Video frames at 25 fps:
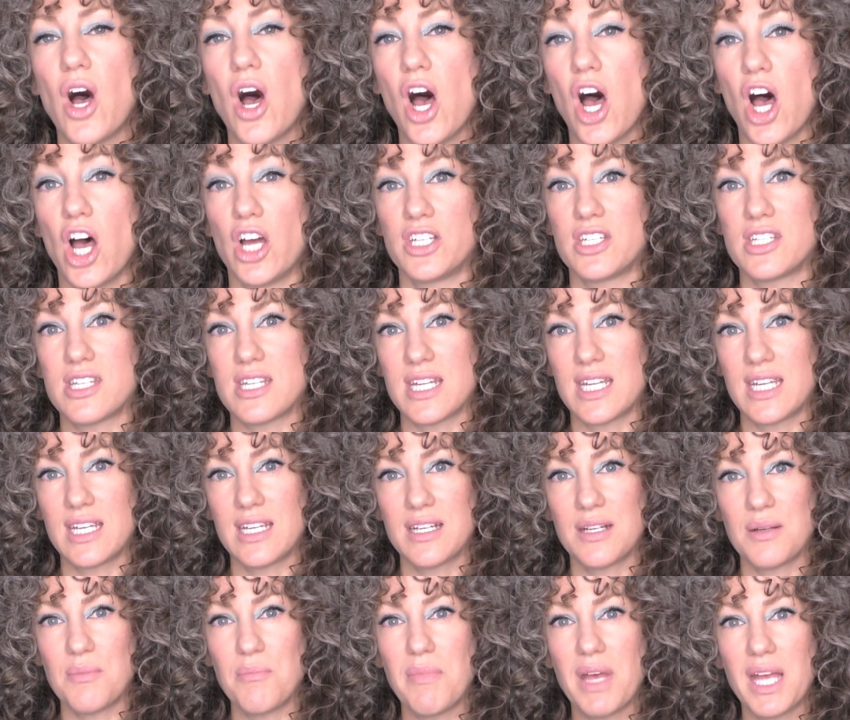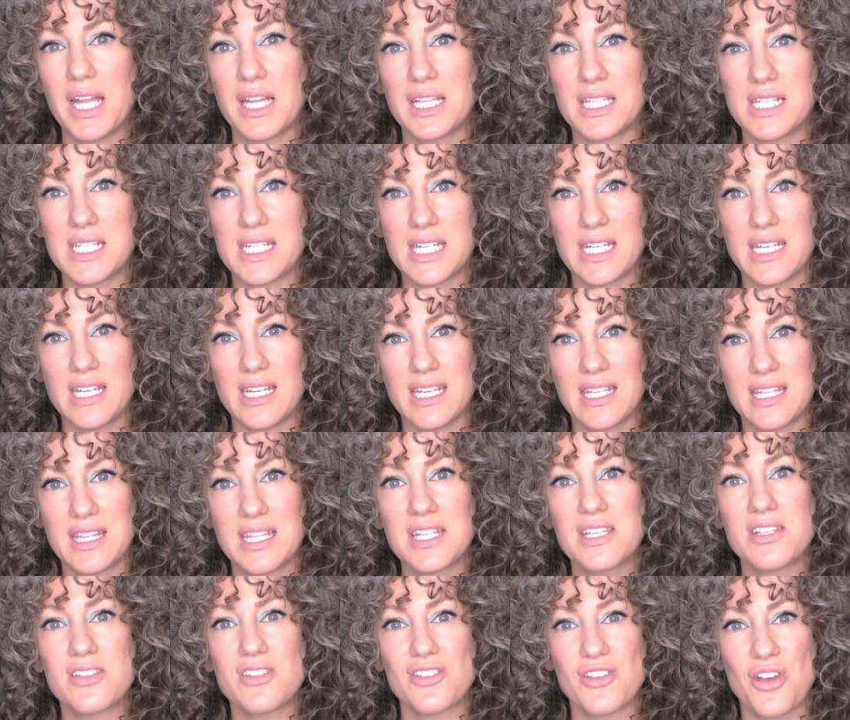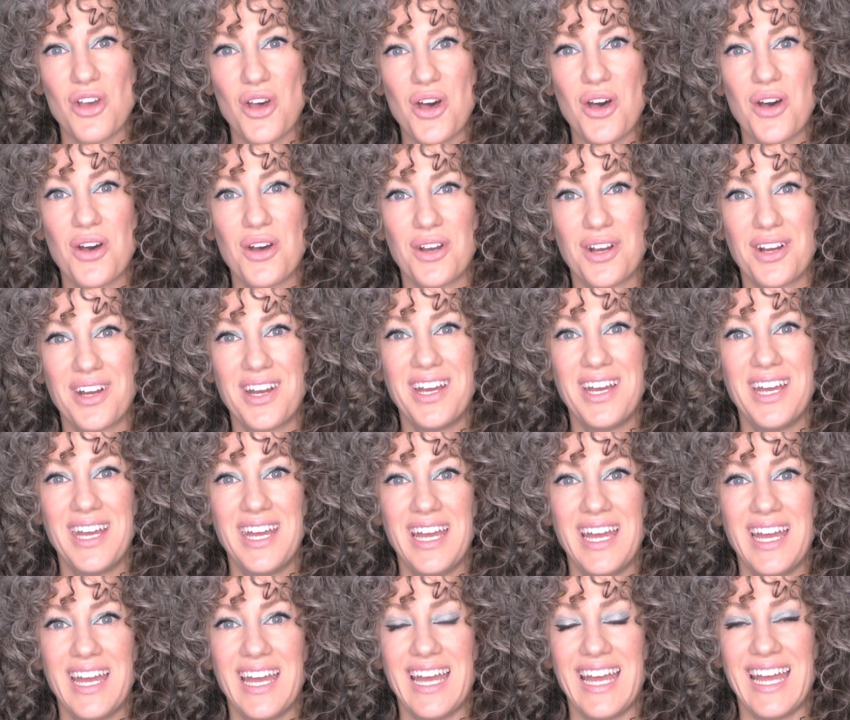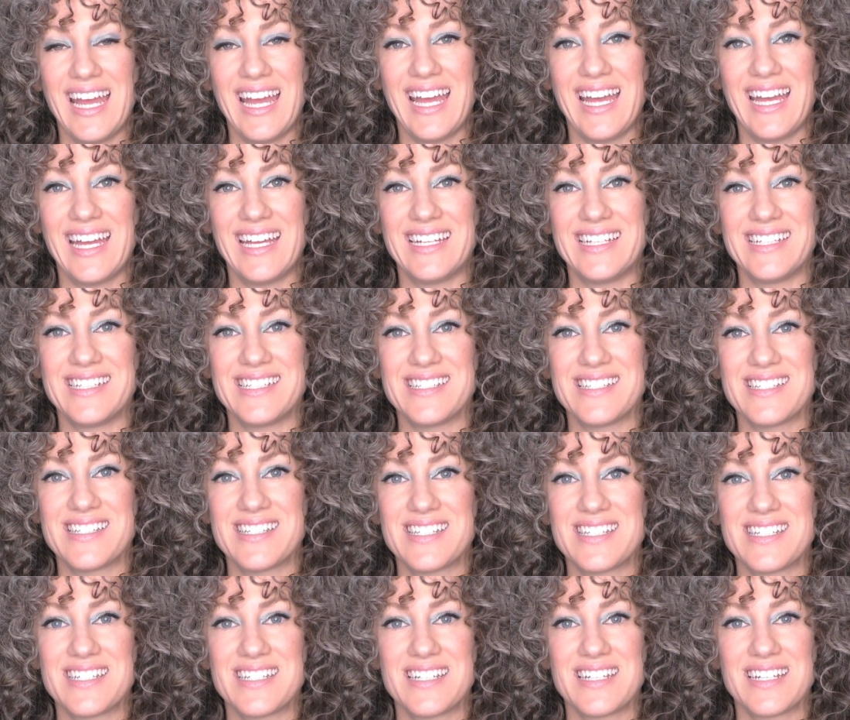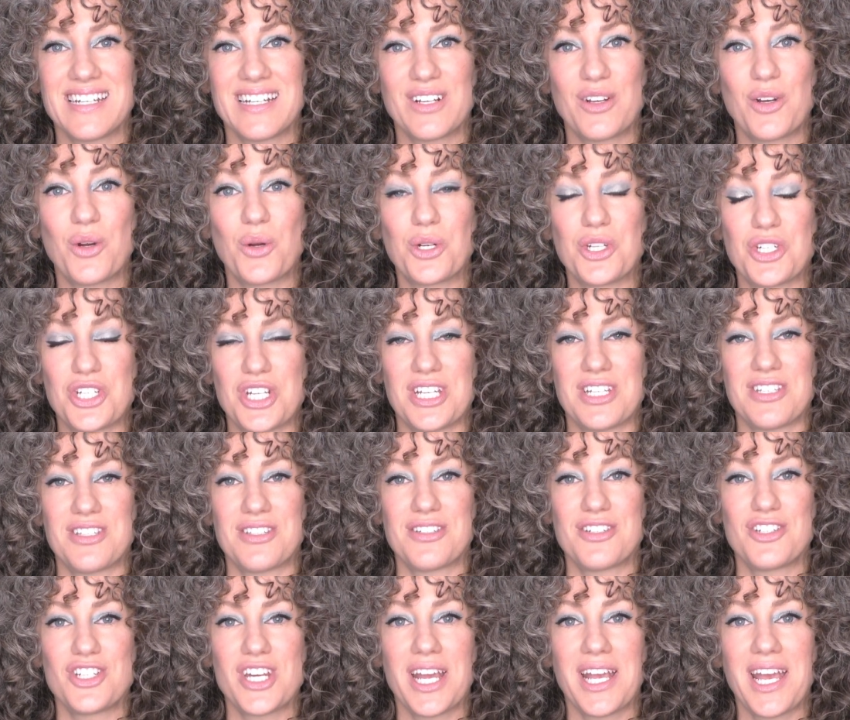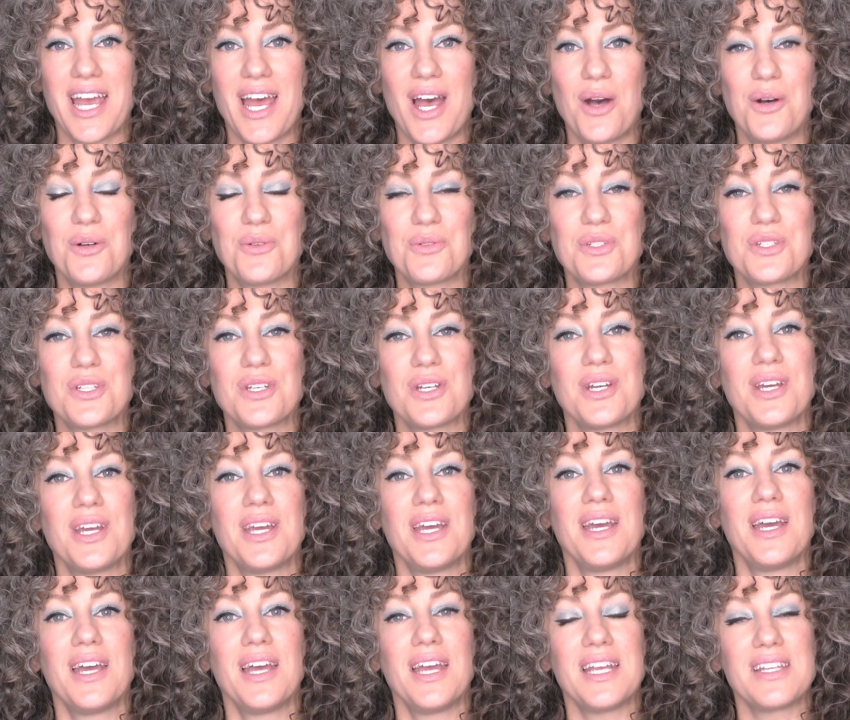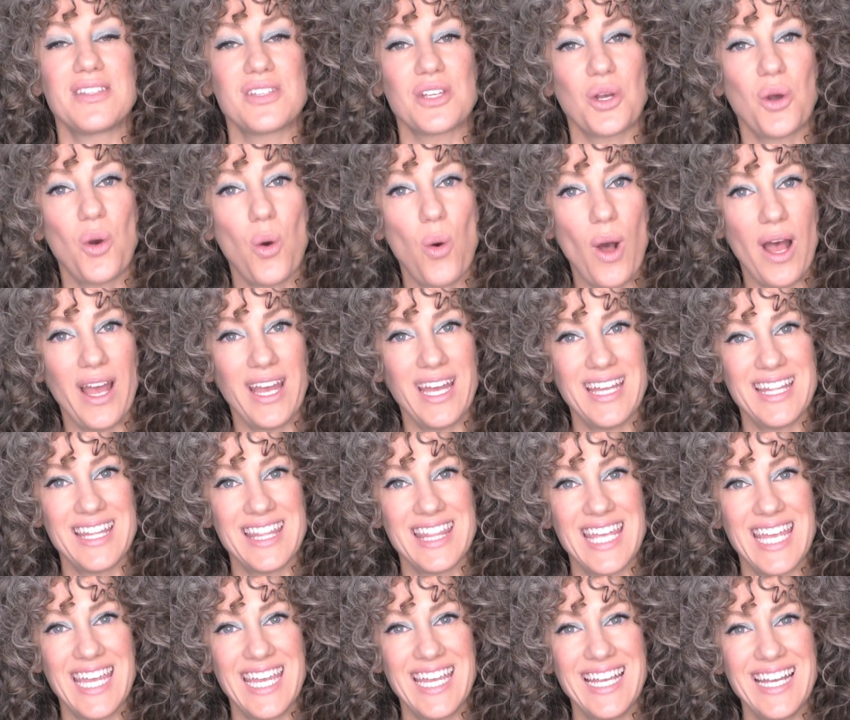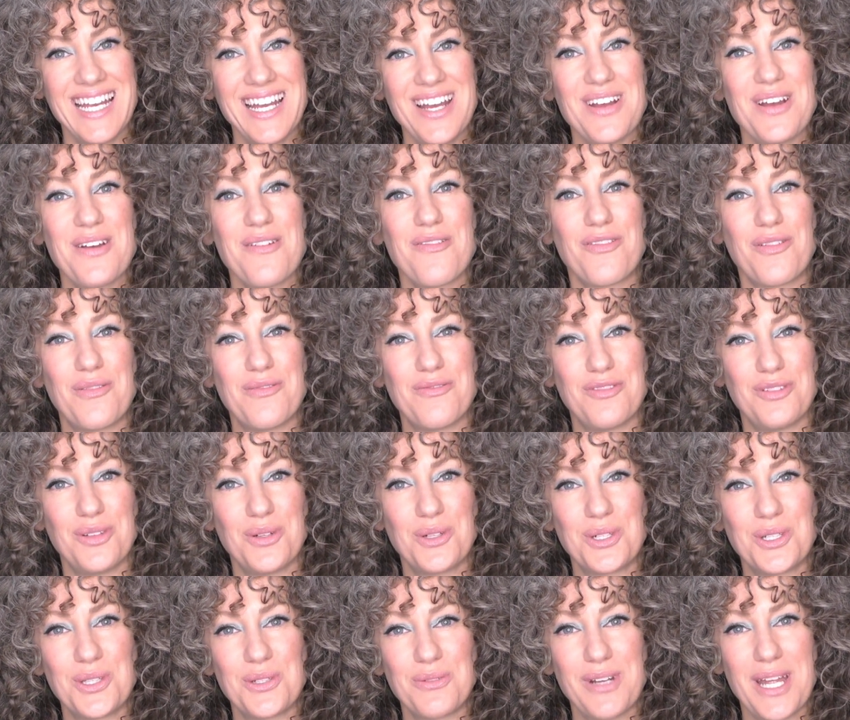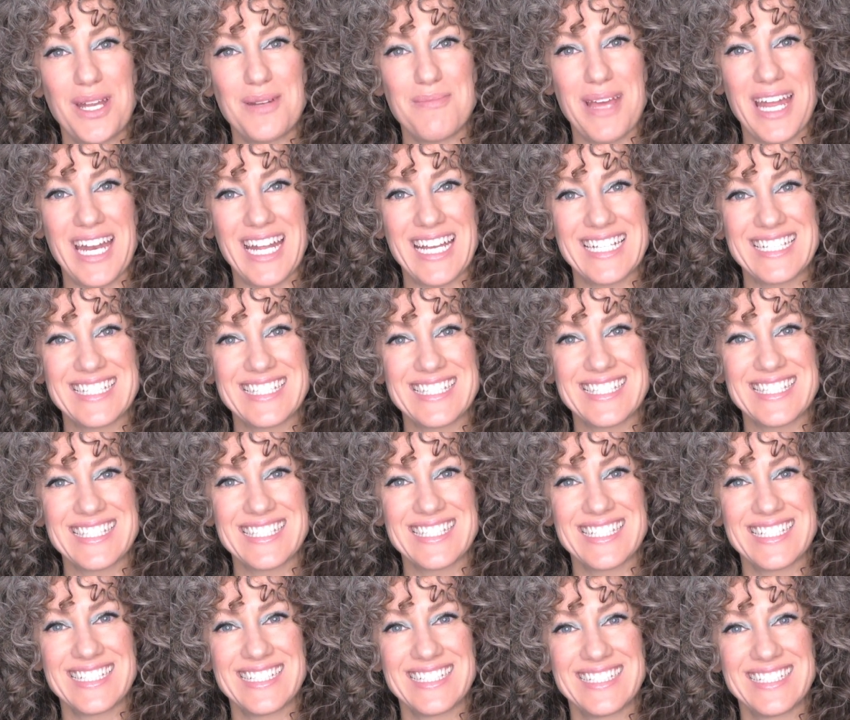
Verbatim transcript: haunting melody in this song and gorgeous. Check out It's a Quiet Thing from Flora the Red Menace.